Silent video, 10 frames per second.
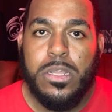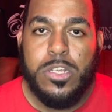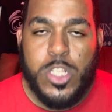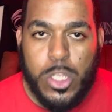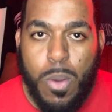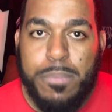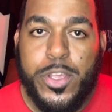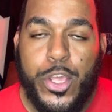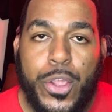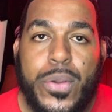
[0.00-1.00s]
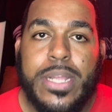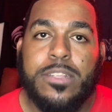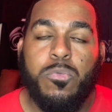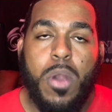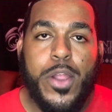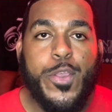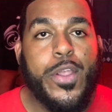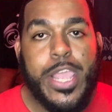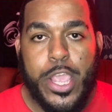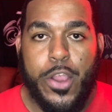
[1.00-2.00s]
So I'm curious, while you're
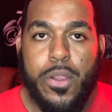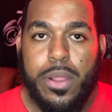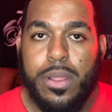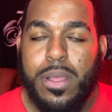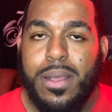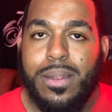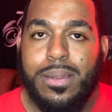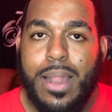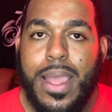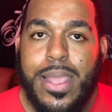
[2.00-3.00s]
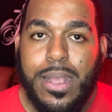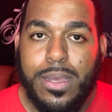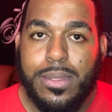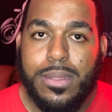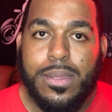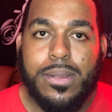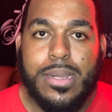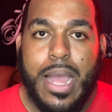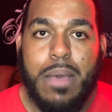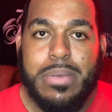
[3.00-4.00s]
here, like,
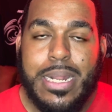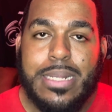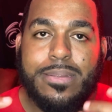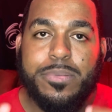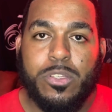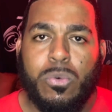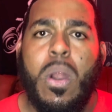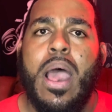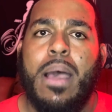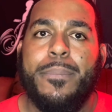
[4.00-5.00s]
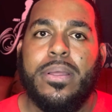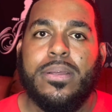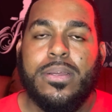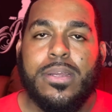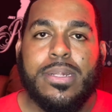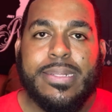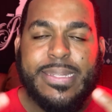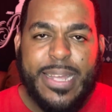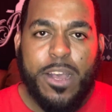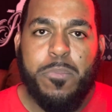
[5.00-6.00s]
comment, and subscribe.
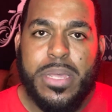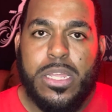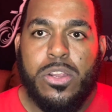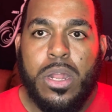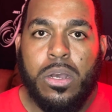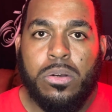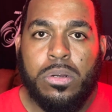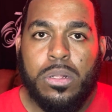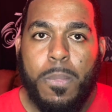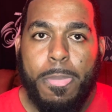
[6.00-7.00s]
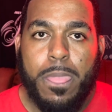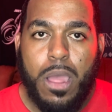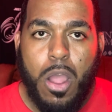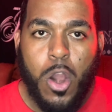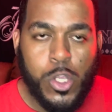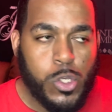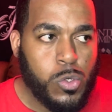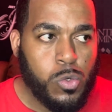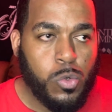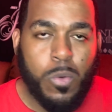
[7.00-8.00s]
Tell me, you know, are
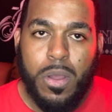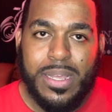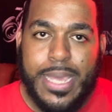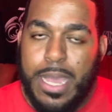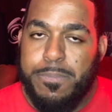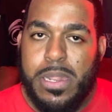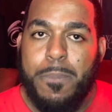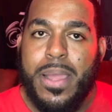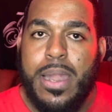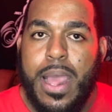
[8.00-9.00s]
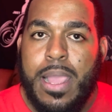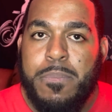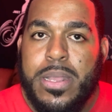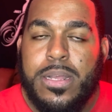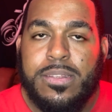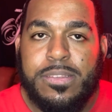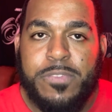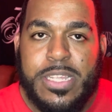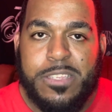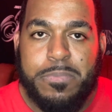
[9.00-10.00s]
you kept up at night because of
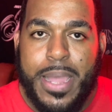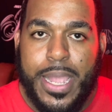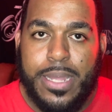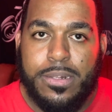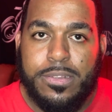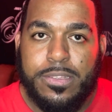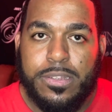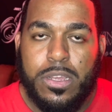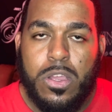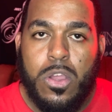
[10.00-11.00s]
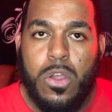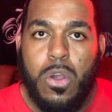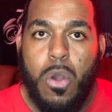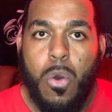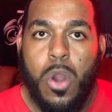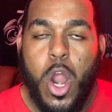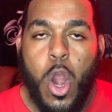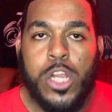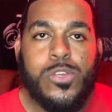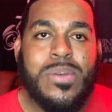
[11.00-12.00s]
these bans? Or
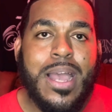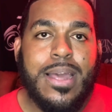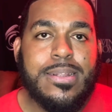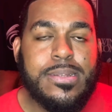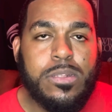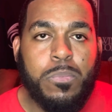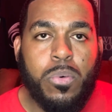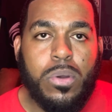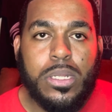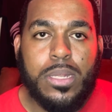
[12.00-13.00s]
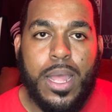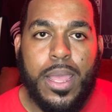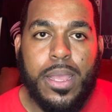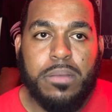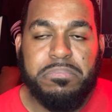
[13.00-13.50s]
are you kind of to the point like,